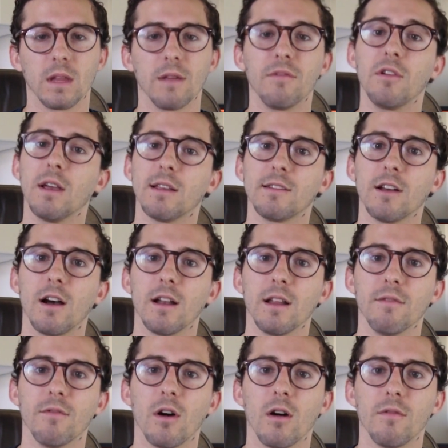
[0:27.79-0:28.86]
if you guys
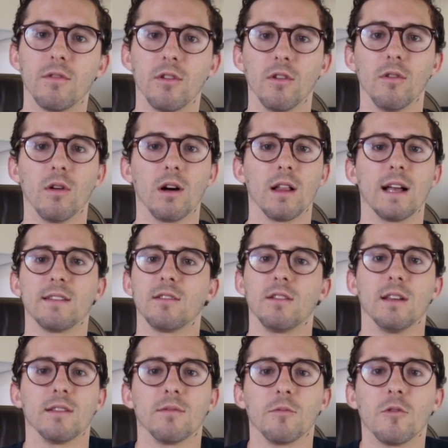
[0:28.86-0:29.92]
got involved too. I'll ask
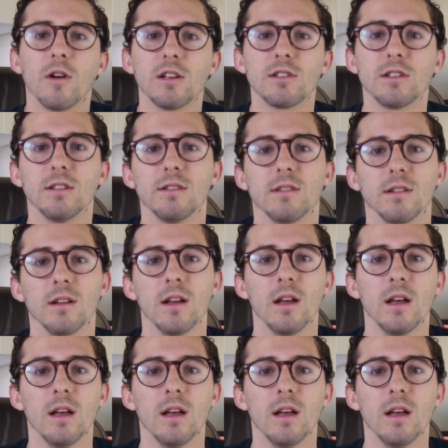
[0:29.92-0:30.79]
you guys some questions, and